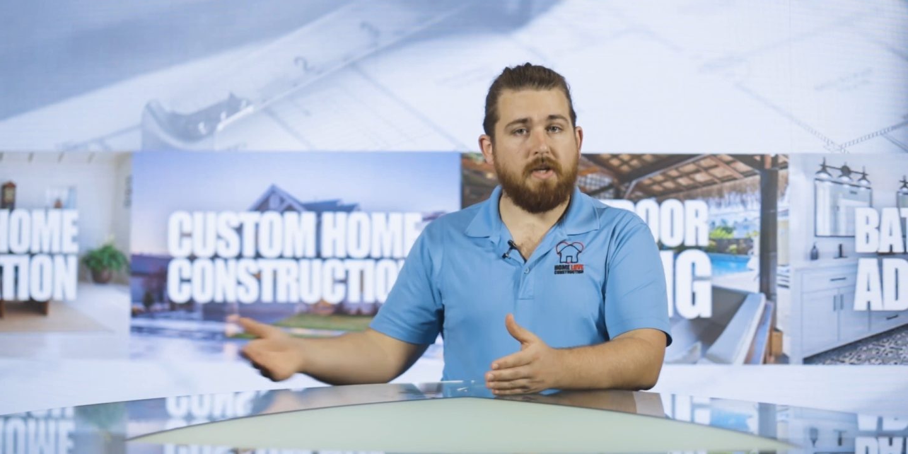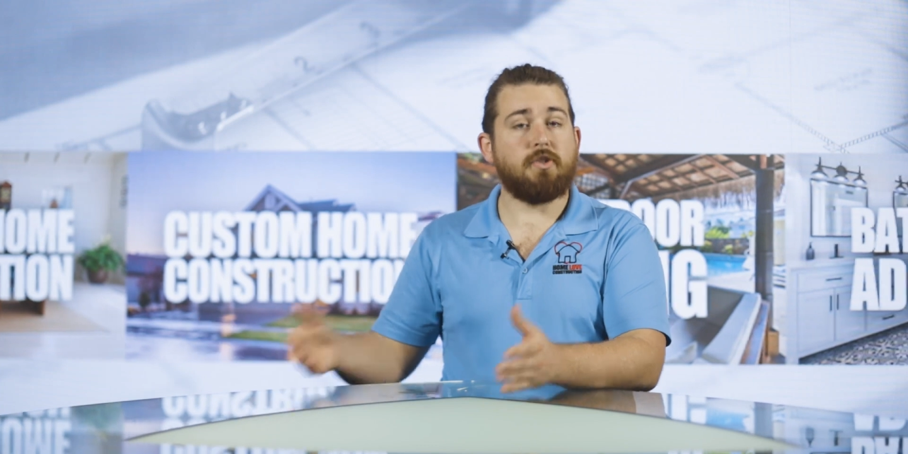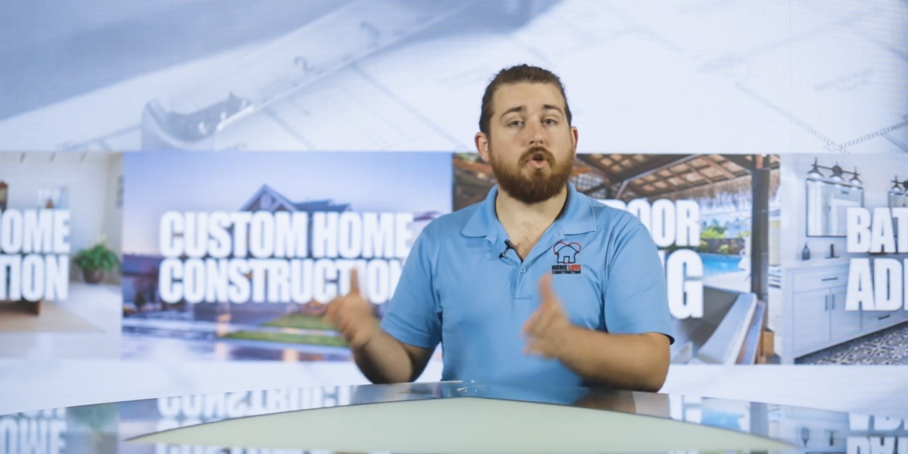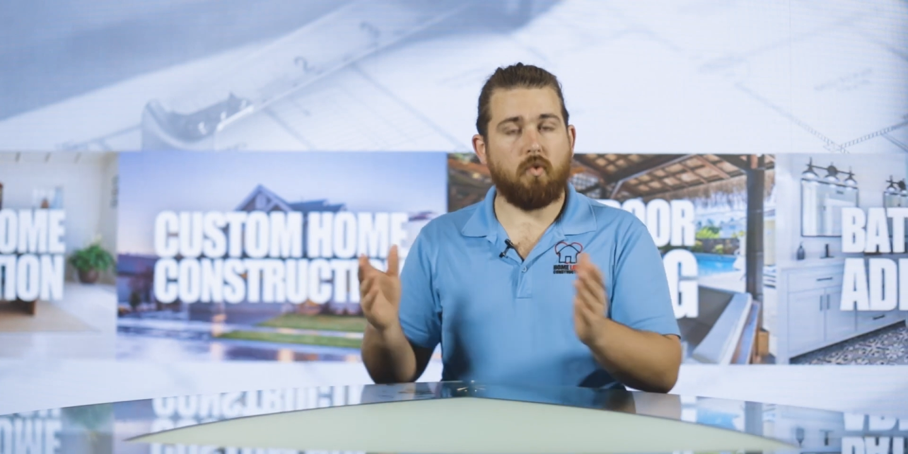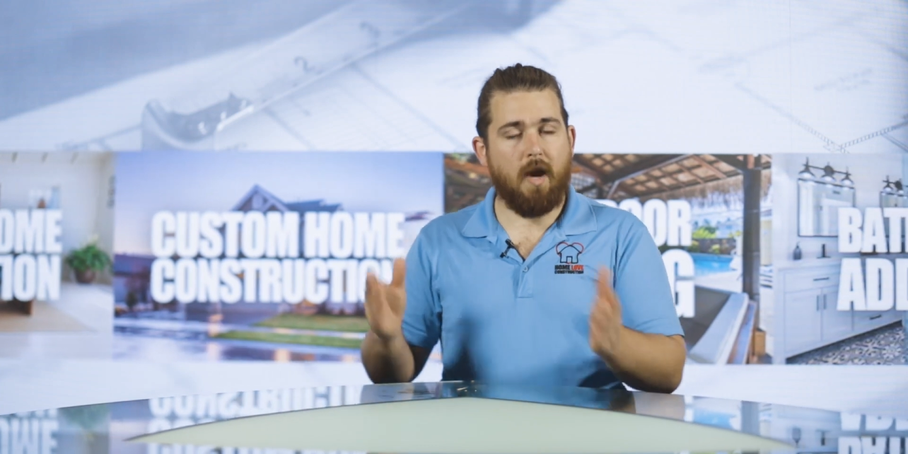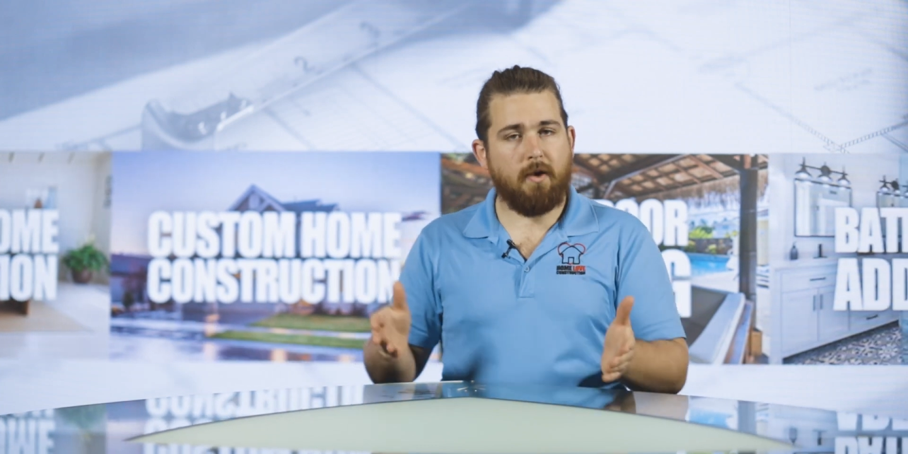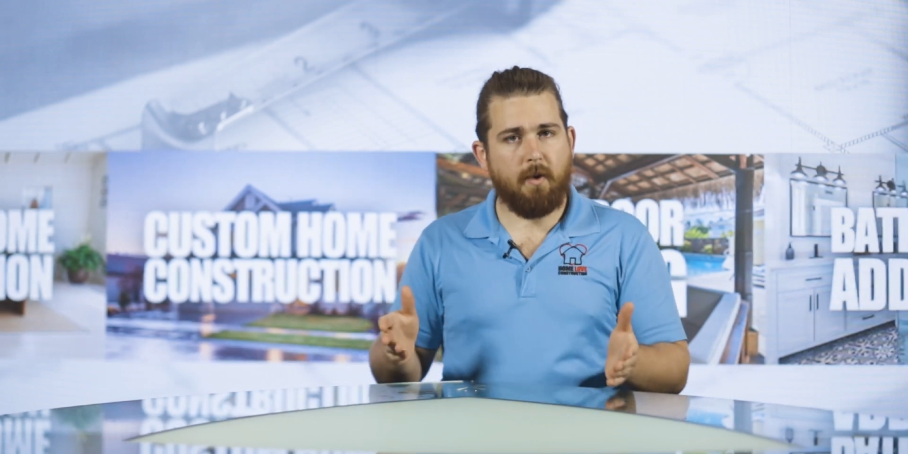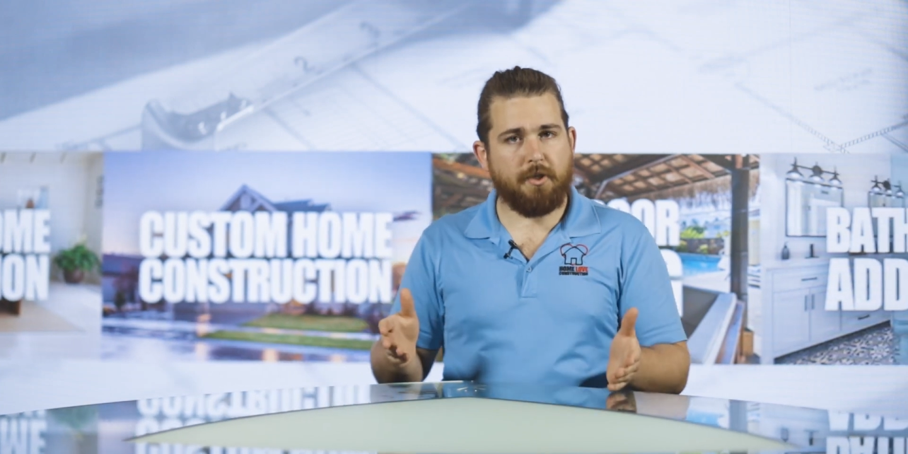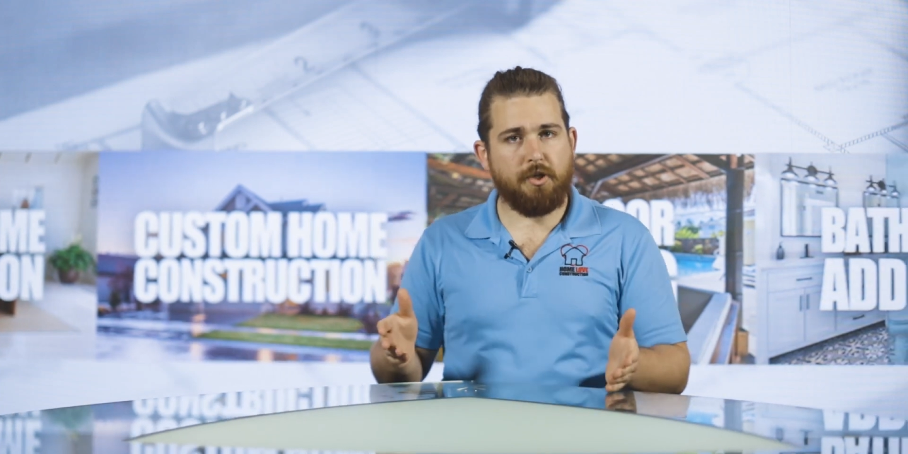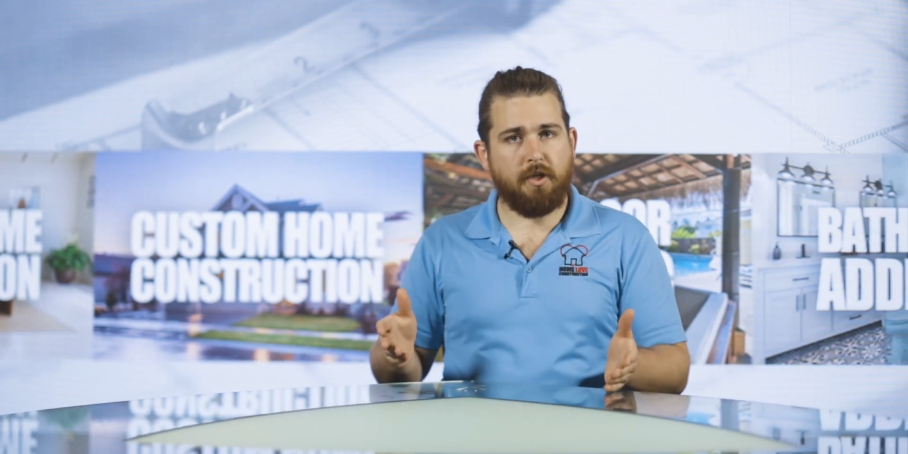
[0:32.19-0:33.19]
It's a great
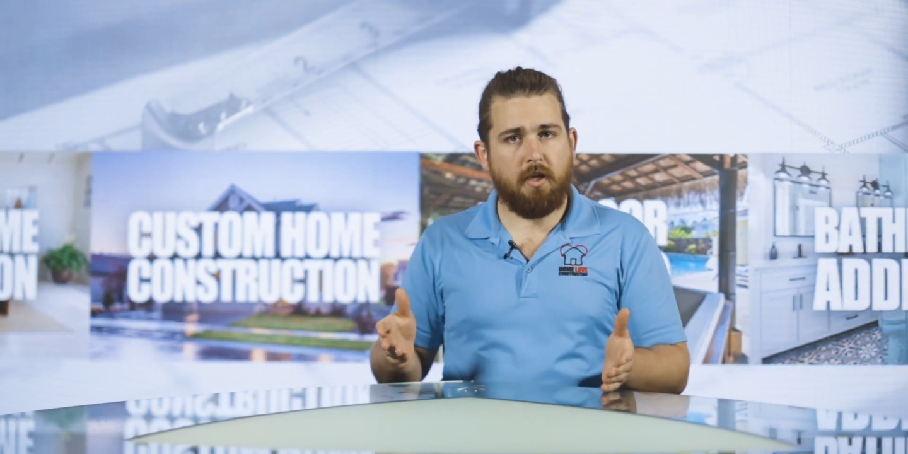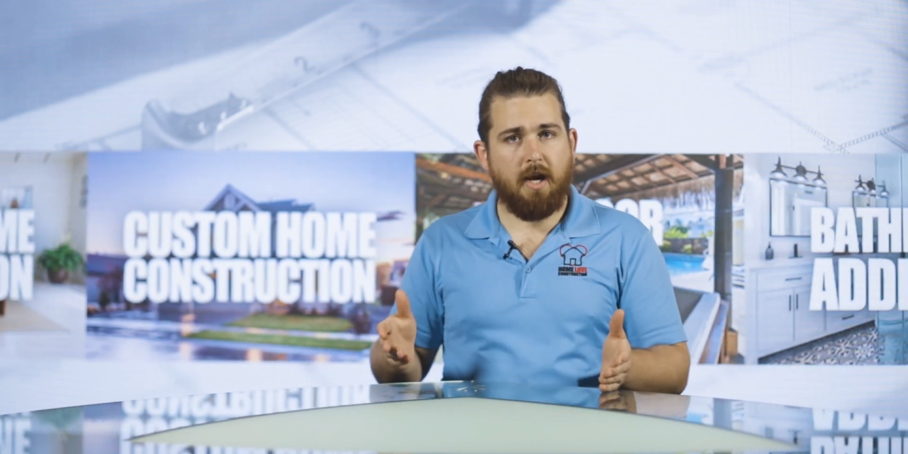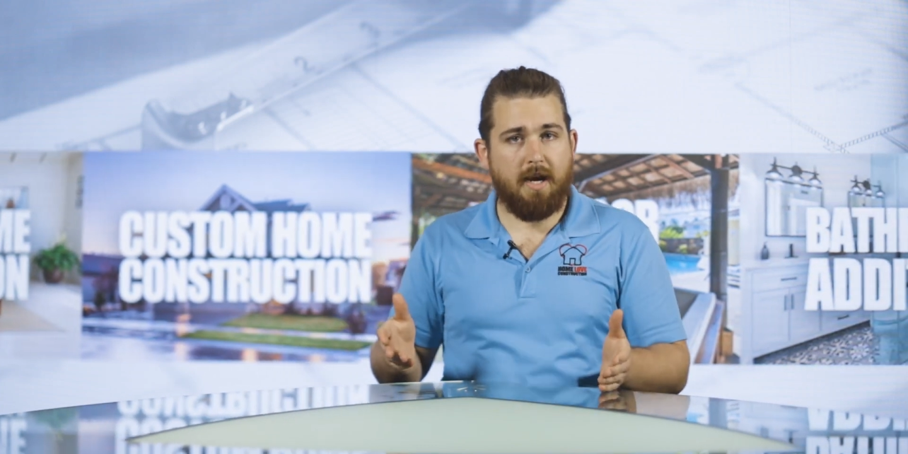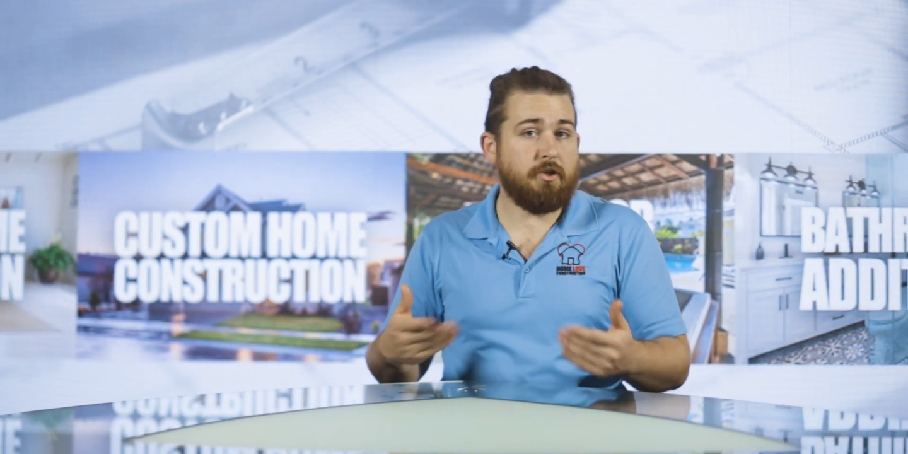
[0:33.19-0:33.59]
question, and